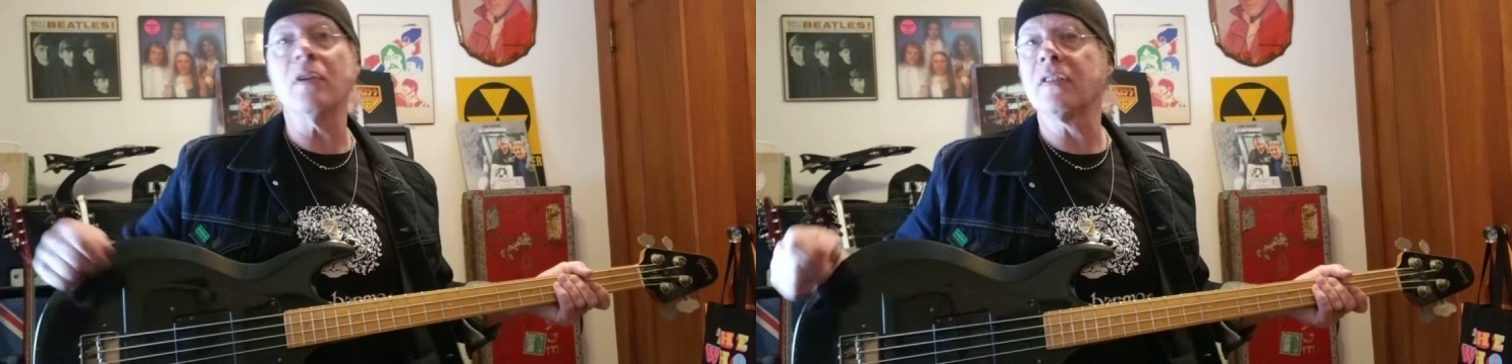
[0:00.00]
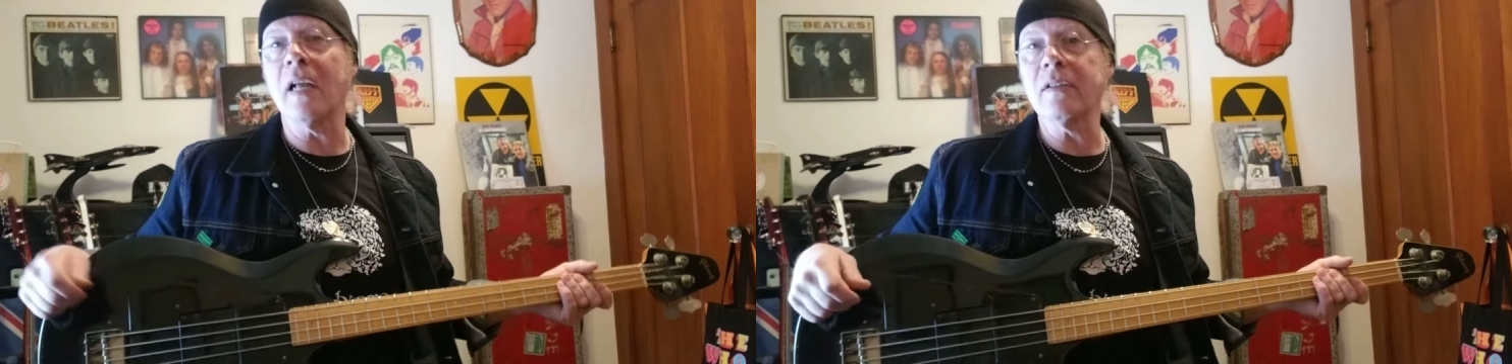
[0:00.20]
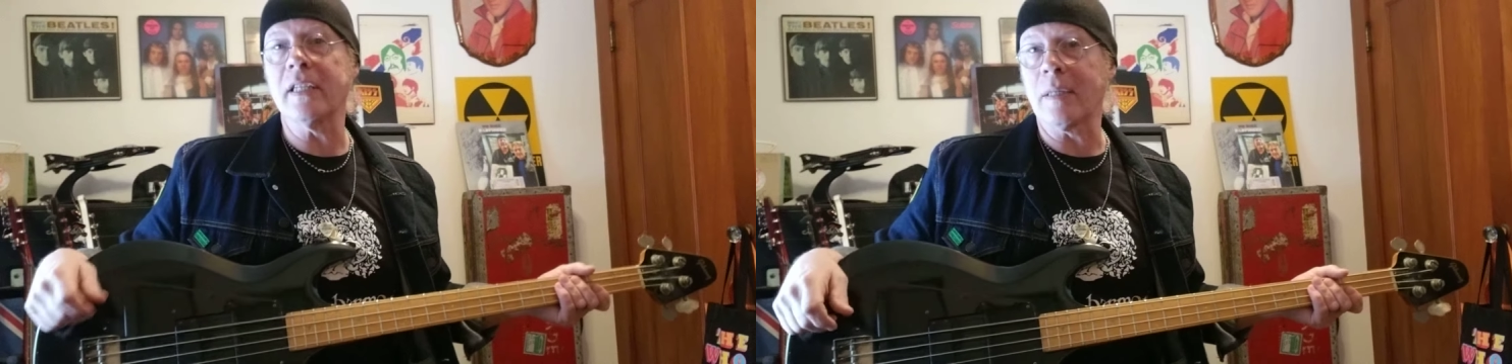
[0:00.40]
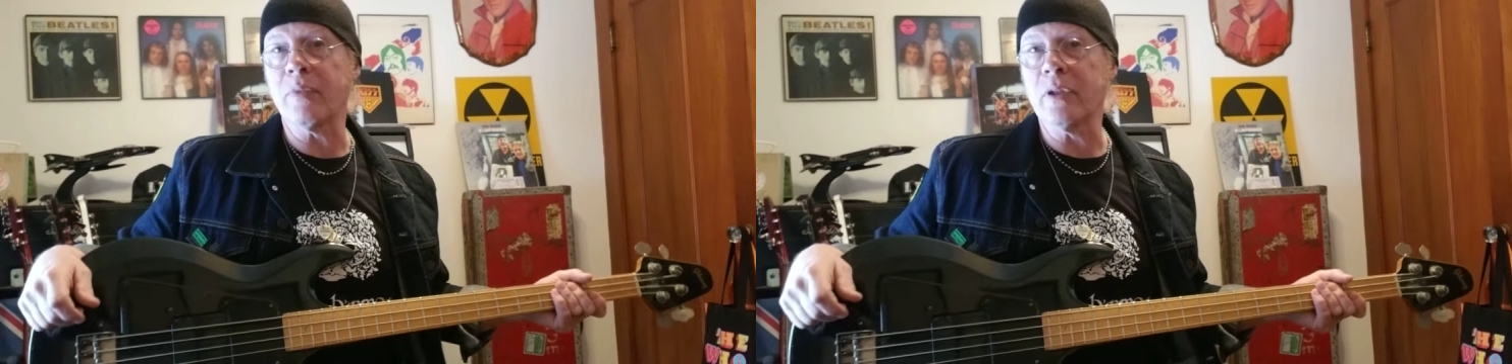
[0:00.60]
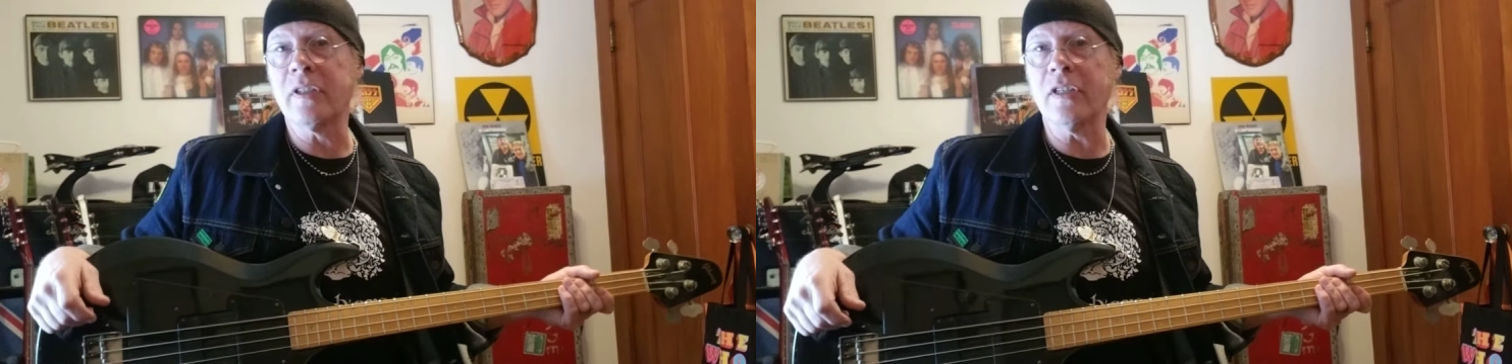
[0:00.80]
sounds like a
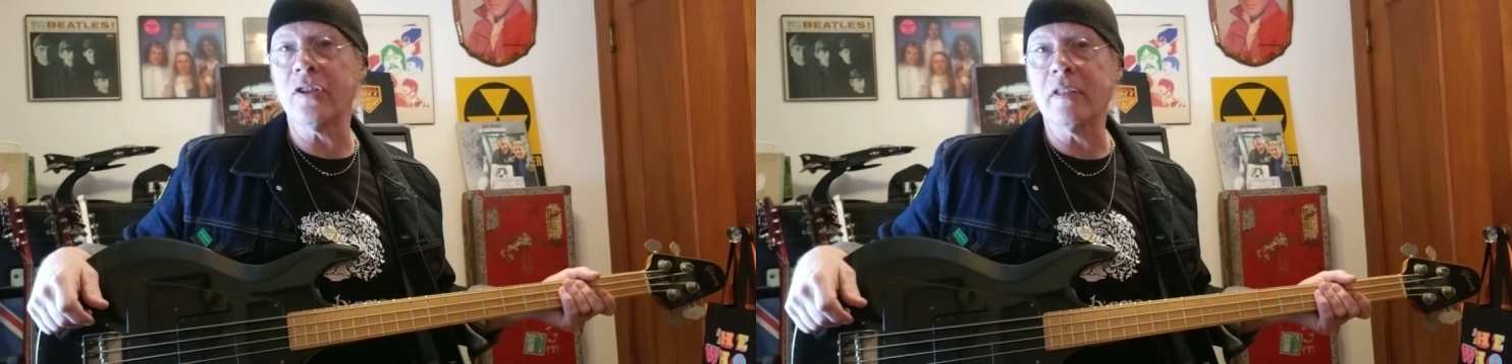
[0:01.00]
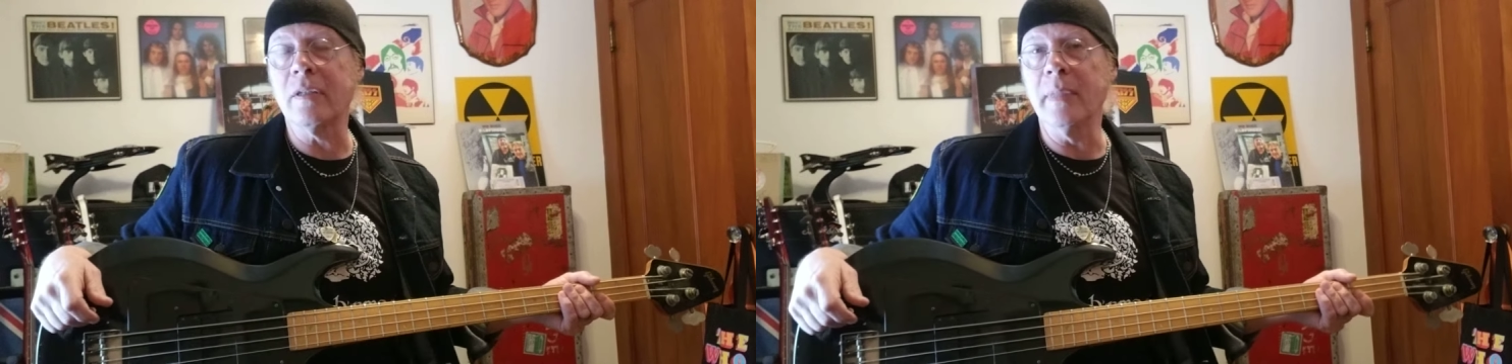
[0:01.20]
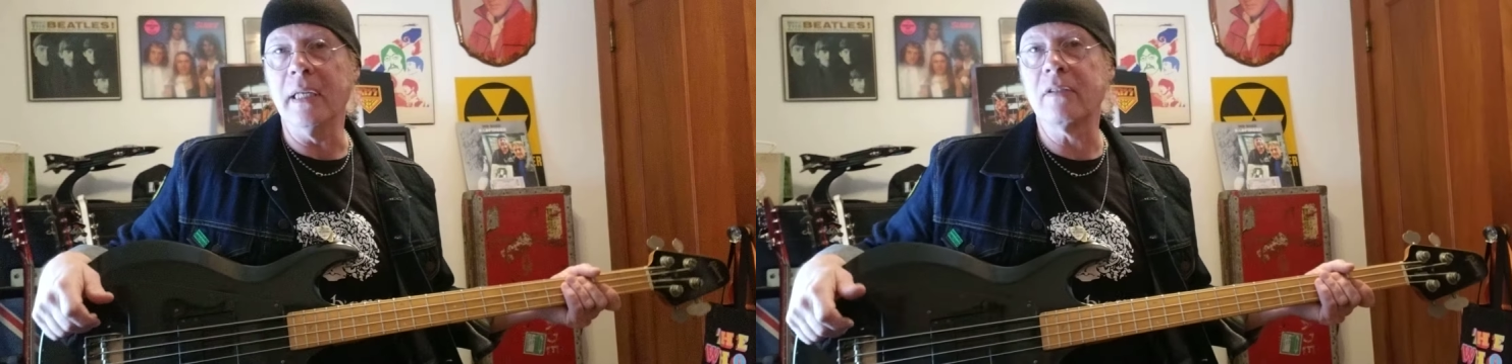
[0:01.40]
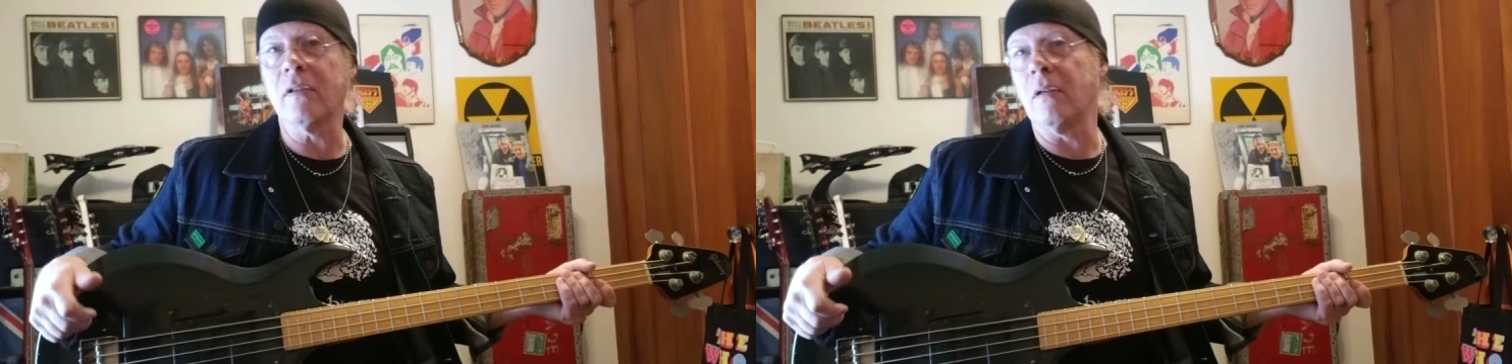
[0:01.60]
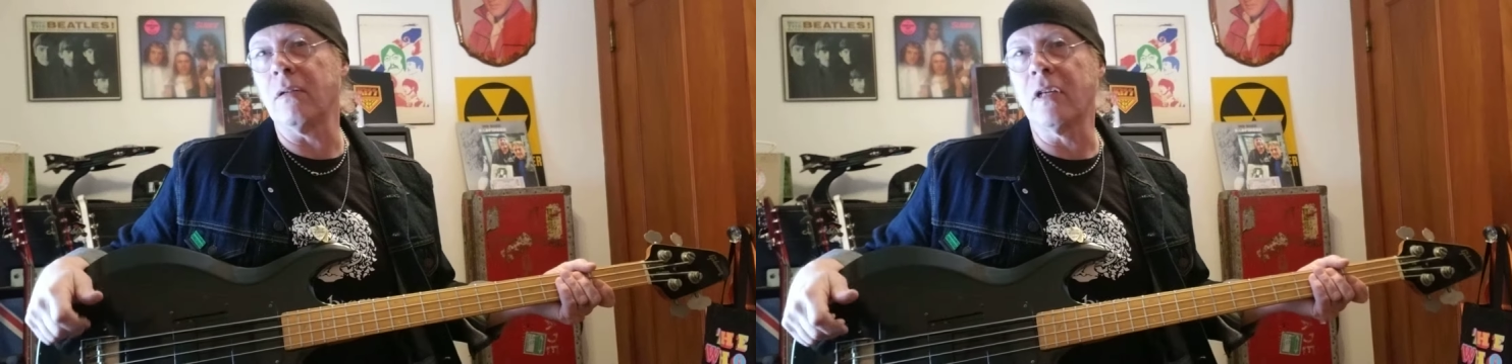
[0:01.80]
precision to me. It's a
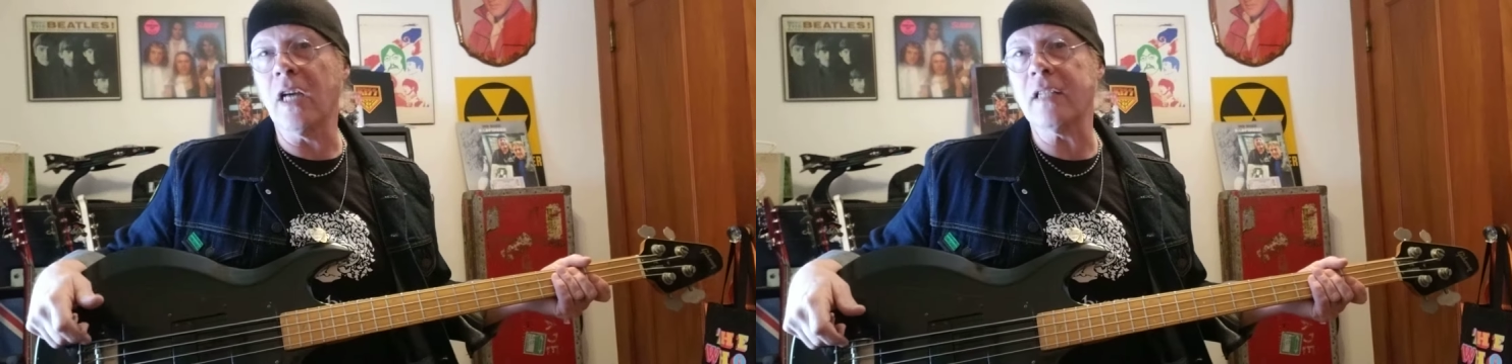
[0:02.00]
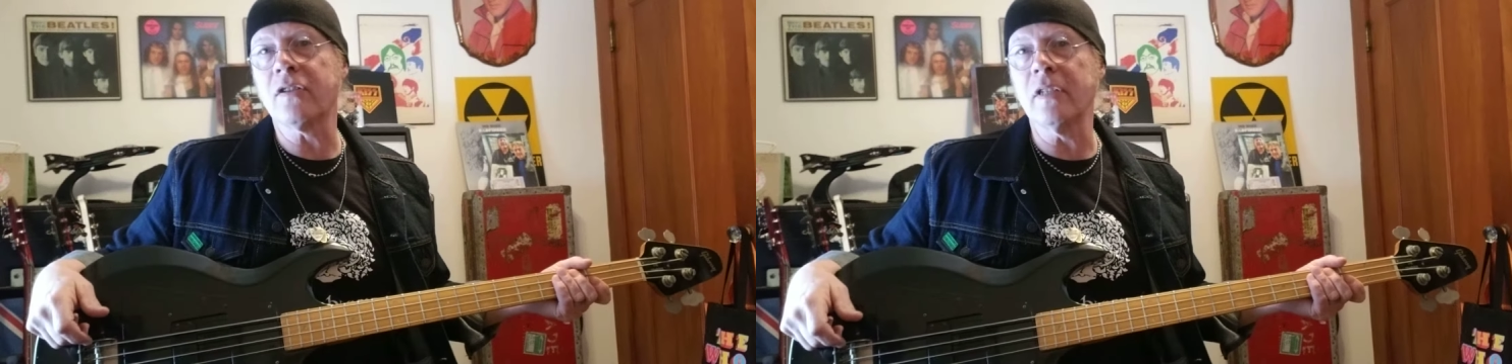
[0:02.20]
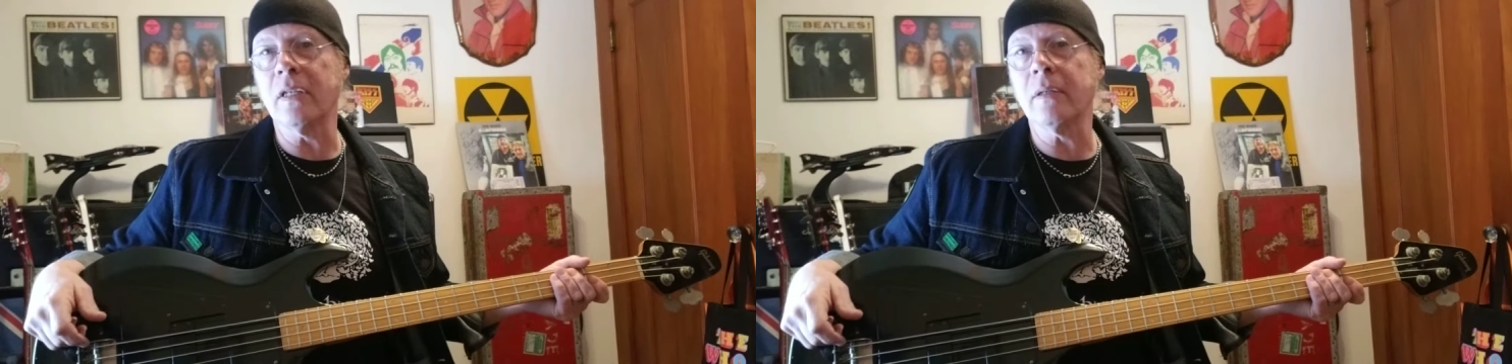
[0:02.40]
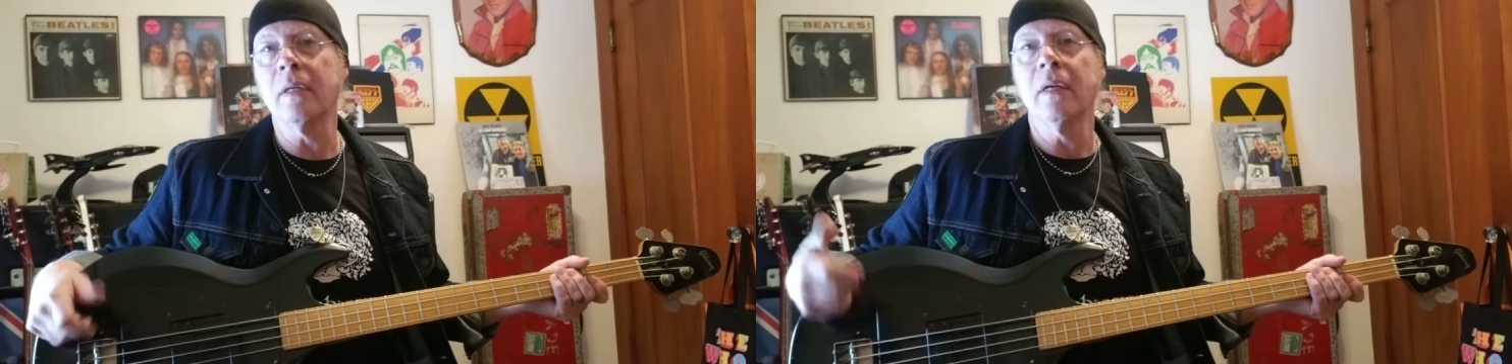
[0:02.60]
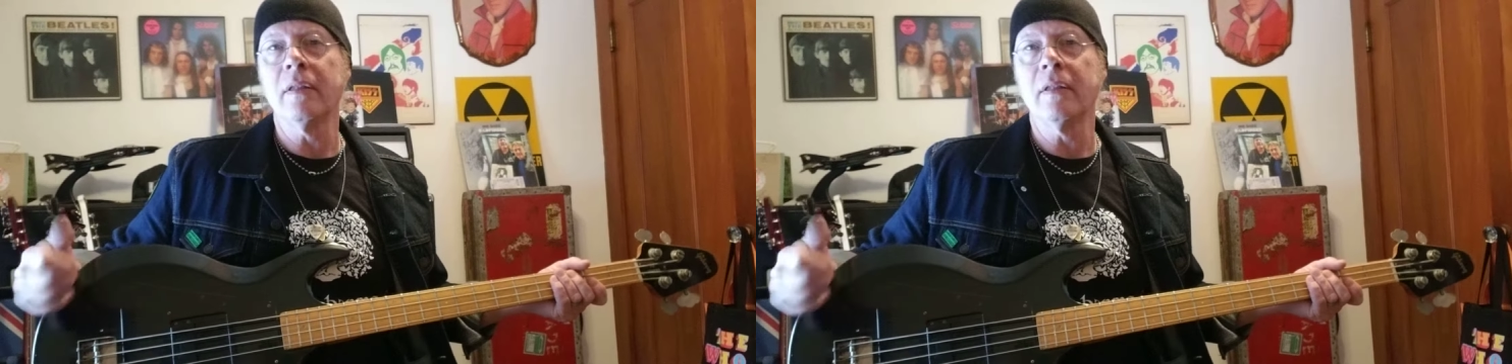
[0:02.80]
little gutsier.